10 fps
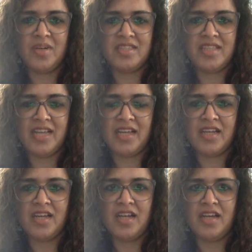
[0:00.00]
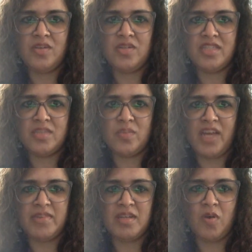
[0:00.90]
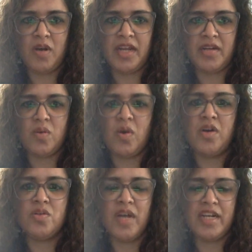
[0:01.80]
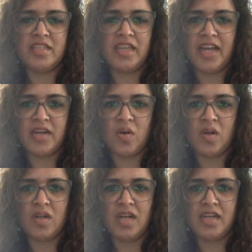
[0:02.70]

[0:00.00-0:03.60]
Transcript: it's like you just wake up in the morning and you don't want to do anything at all,